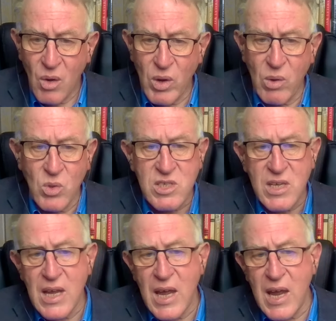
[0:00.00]
We will
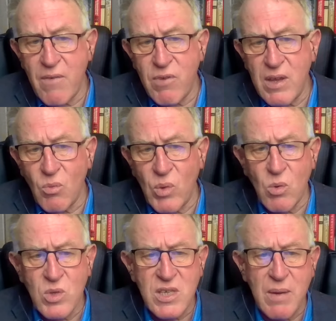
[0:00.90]
see
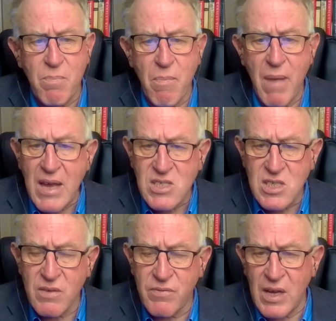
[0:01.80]
massive